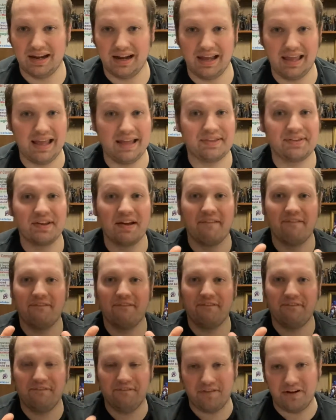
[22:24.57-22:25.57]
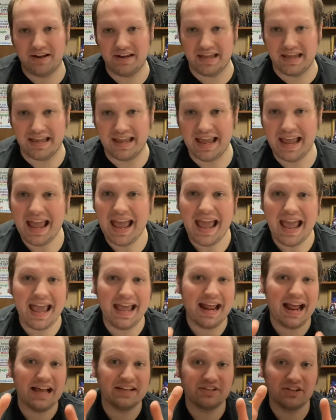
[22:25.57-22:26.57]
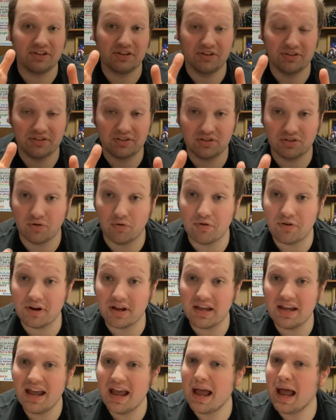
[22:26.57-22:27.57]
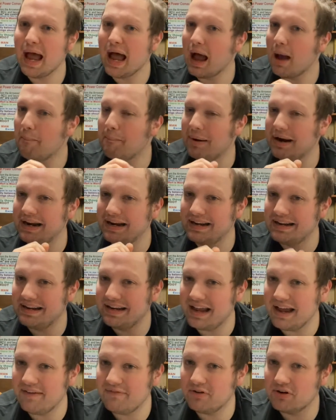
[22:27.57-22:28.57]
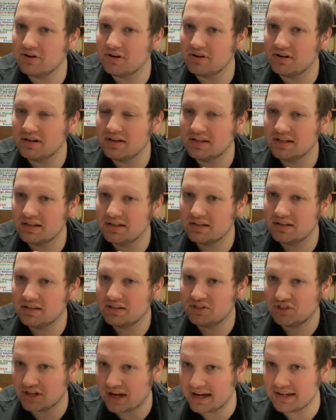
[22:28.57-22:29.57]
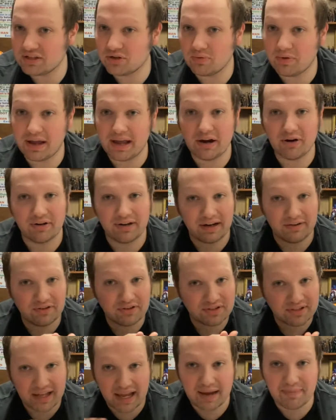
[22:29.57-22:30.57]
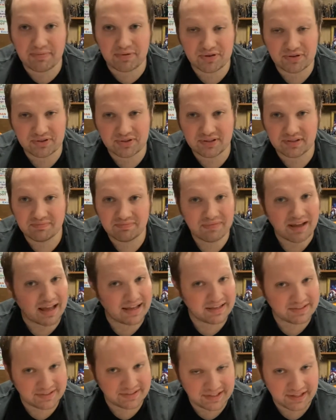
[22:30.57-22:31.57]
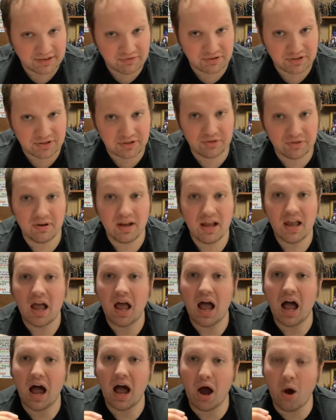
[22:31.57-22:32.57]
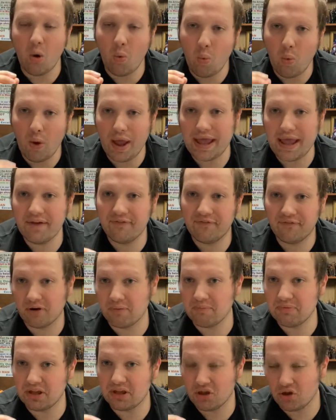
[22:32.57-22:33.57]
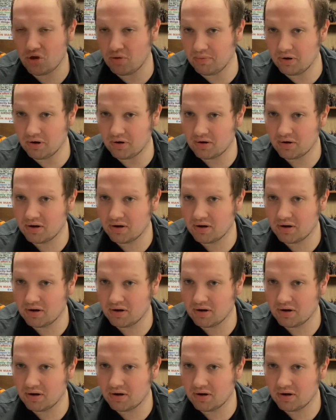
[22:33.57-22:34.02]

It's funny. It has a good story, but it never shies away or never scampers, as Sing would do, away from the humor.